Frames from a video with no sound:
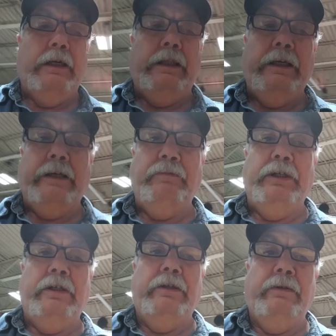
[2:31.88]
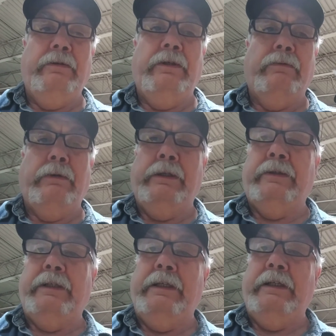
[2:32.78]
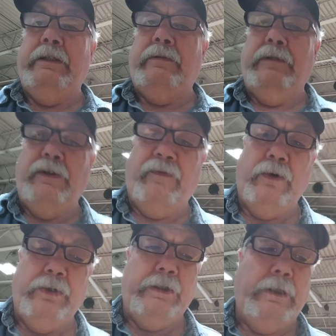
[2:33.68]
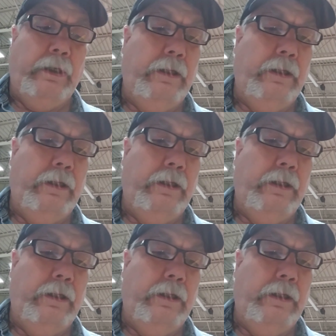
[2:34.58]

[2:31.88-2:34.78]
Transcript: think I'm going to do the oil sending switch first